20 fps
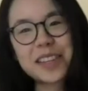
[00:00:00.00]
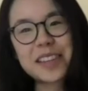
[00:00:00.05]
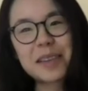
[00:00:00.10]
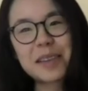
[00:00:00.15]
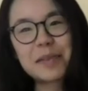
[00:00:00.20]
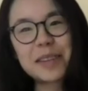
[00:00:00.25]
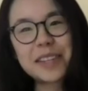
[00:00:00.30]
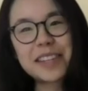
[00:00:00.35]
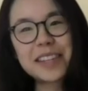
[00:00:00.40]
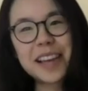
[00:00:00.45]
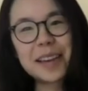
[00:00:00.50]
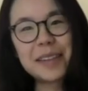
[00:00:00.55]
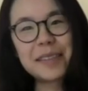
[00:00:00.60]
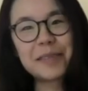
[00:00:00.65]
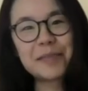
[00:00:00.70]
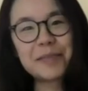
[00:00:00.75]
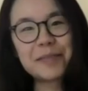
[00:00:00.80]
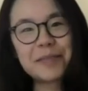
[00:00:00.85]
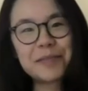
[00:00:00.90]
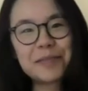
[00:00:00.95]
What's up?
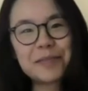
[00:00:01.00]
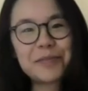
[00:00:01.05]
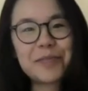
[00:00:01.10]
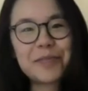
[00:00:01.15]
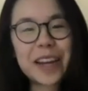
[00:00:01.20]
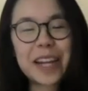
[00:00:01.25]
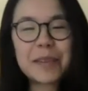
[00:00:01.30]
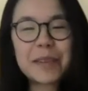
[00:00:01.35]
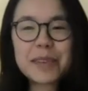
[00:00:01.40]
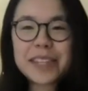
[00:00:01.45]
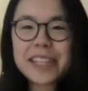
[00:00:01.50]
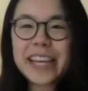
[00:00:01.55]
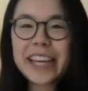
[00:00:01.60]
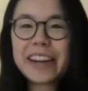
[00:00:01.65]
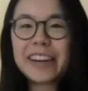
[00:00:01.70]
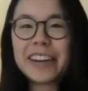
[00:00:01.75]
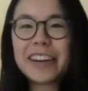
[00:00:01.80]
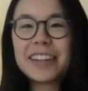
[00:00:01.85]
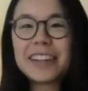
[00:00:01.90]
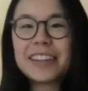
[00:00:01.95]
My name is
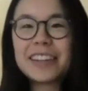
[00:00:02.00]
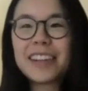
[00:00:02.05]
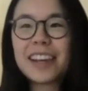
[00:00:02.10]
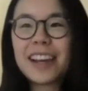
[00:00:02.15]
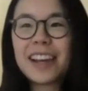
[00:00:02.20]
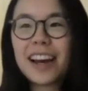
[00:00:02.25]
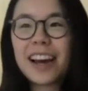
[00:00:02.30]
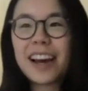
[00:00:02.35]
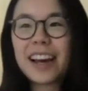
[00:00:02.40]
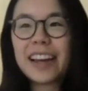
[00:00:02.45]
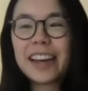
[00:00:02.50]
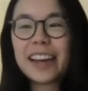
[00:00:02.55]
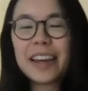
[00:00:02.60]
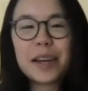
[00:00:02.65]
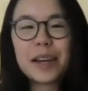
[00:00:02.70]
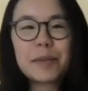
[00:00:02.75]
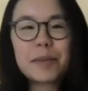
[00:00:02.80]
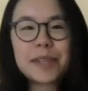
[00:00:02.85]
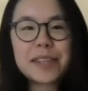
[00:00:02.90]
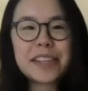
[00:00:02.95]
Karen. I
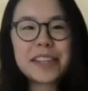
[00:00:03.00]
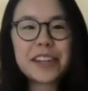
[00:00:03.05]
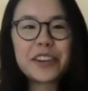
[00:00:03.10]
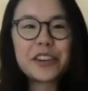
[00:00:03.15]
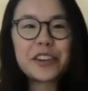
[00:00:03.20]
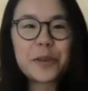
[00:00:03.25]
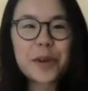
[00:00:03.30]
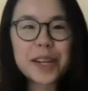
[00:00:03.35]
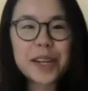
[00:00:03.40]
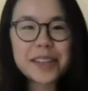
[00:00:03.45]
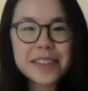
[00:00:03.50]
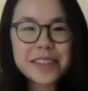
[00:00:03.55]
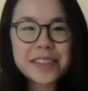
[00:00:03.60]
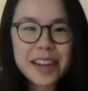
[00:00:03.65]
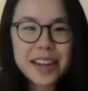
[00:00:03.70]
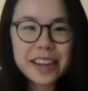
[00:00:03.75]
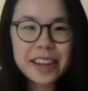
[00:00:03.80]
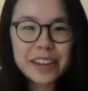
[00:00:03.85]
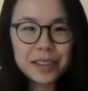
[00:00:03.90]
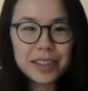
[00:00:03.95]
am a senior UX
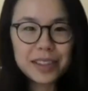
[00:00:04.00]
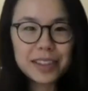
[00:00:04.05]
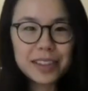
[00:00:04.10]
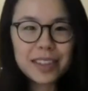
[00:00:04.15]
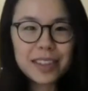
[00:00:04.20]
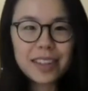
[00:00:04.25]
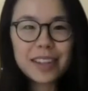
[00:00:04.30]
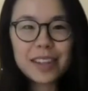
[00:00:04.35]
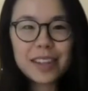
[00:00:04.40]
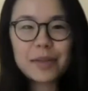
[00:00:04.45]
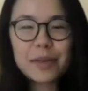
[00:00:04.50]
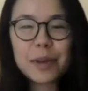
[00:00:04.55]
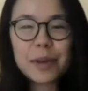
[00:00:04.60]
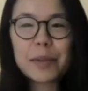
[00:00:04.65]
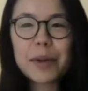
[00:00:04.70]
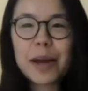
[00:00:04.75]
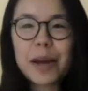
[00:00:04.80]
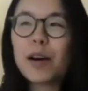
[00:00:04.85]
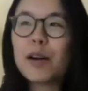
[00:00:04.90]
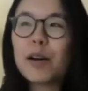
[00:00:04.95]
designer.
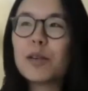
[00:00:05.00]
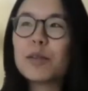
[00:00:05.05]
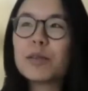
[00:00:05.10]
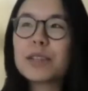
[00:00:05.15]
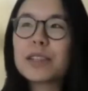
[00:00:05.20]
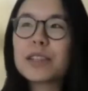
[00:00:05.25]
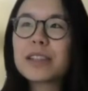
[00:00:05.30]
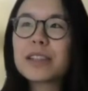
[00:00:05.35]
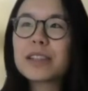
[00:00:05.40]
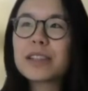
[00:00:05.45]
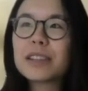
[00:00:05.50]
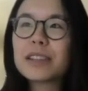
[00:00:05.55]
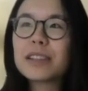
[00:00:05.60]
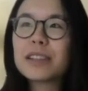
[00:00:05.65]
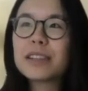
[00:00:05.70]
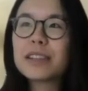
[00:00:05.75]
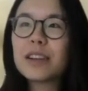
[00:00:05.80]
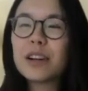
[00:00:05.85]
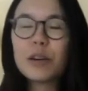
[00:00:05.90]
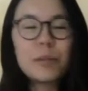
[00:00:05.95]
About
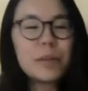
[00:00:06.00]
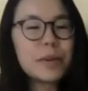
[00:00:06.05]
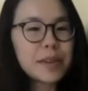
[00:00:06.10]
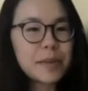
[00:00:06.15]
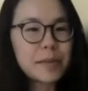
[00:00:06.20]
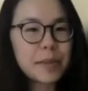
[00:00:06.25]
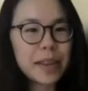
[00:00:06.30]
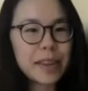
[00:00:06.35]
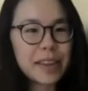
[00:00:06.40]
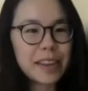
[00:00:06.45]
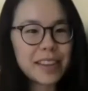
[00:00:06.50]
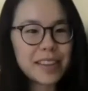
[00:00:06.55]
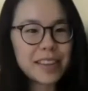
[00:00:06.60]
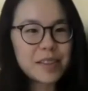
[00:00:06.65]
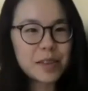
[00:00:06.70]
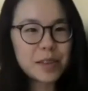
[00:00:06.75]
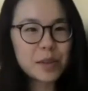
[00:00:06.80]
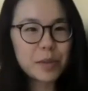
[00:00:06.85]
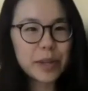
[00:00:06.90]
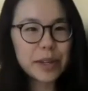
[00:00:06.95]
almost a month in, so
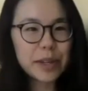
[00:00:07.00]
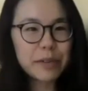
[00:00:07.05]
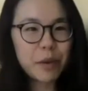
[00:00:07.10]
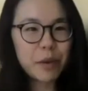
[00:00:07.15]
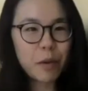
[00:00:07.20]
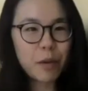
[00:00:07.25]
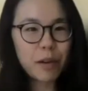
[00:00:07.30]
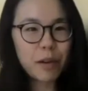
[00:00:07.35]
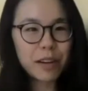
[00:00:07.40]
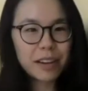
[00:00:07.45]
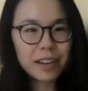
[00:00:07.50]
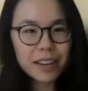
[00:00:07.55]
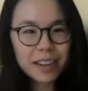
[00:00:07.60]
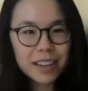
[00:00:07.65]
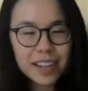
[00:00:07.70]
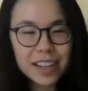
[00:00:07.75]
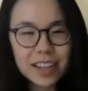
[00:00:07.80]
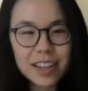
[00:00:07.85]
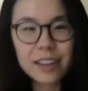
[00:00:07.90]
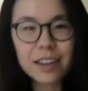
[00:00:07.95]
it's week 4.
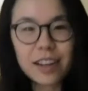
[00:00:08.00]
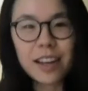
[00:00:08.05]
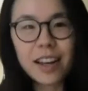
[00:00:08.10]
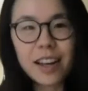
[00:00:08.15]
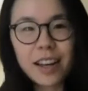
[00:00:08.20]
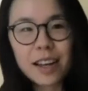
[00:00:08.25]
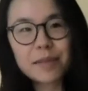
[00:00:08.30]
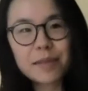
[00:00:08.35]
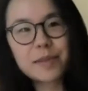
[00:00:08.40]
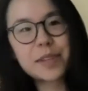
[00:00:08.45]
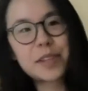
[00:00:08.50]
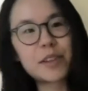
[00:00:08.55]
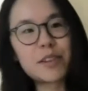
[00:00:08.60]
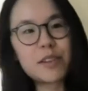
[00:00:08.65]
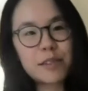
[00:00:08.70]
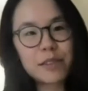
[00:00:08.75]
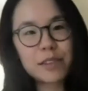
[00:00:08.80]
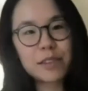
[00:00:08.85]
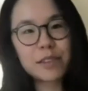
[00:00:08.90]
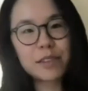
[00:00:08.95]

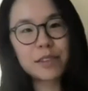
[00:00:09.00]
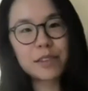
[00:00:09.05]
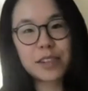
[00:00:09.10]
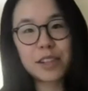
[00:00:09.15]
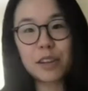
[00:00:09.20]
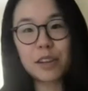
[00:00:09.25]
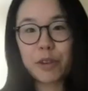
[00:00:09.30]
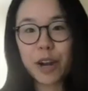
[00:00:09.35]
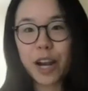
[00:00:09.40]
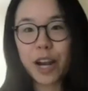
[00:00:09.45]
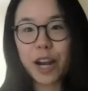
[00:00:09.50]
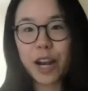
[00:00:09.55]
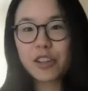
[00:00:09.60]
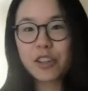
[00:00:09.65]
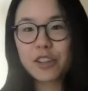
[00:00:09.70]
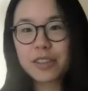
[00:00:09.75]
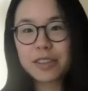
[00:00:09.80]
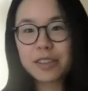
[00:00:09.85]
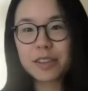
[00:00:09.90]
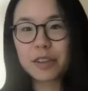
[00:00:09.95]
Still fresh,
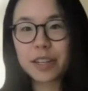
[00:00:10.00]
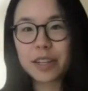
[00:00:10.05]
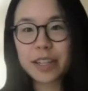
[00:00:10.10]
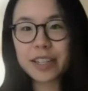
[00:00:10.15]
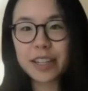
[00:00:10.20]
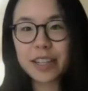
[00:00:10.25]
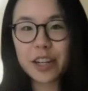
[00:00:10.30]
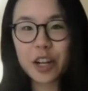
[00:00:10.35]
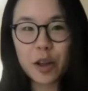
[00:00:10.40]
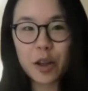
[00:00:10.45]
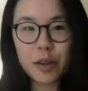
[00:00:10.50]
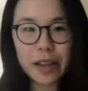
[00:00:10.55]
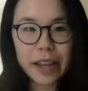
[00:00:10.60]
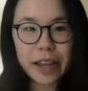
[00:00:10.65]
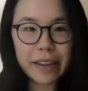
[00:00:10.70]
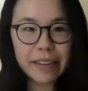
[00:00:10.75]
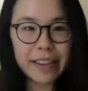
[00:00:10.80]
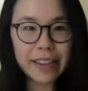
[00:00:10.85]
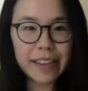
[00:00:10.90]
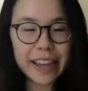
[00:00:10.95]
still getting to know the lay
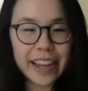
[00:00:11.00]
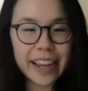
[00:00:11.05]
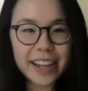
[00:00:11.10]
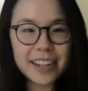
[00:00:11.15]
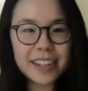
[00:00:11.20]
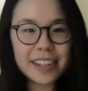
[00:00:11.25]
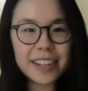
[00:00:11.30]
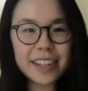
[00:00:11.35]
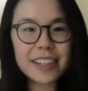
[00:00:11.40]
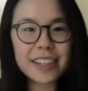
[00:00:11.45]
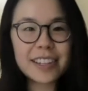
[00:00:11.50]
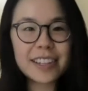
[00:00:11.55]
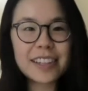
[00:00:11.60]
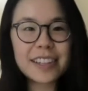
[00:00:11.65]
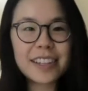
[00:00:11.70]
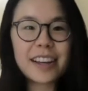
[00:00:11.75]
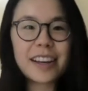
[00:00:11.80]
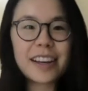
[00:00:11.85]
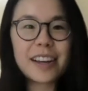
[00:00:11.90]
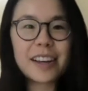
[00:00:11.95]
of the land, and
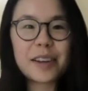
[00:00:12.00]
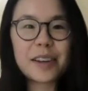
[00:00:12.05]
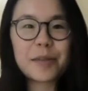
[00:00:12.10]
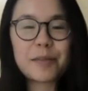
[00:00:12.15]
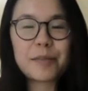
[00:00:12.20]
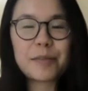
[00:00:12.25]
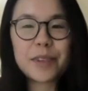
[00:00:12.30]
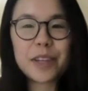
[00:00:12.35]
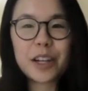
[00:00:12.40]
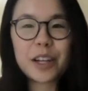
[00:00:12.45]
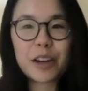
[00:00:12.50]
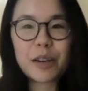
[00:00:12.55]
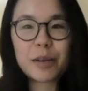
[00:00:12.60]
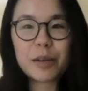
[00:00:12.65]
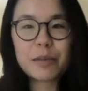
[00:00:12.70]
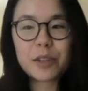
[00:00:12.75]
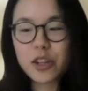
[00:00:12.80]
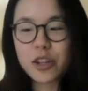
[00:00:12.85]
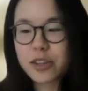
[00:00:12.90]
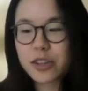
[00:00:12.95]
I'm
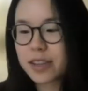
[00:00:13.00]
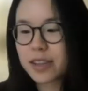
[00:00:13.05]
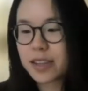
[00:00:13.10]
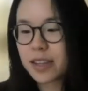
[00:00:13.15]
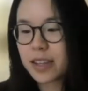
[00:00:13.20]
just